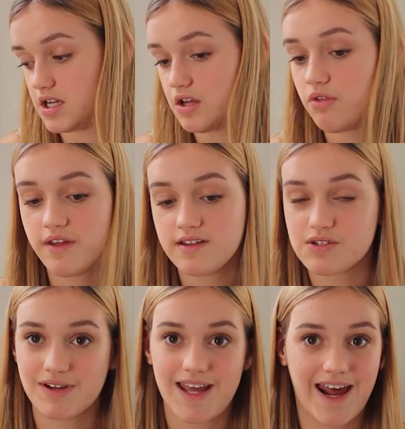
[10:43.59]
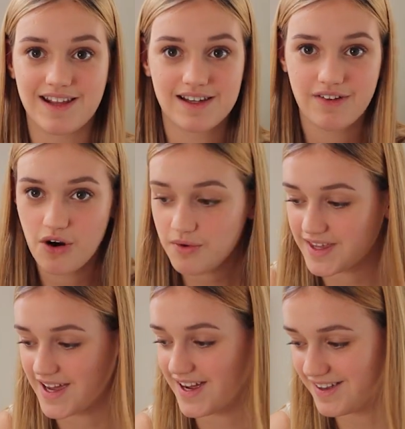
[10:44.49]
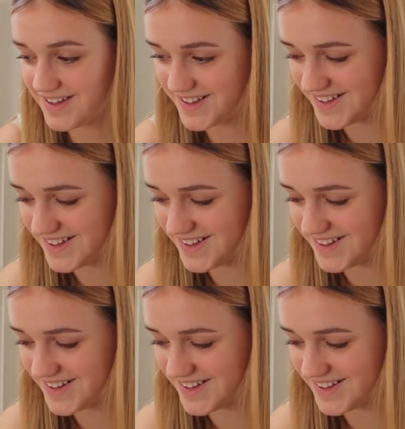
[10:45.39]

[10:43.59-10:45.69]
I don't think there's really anything wrong with it.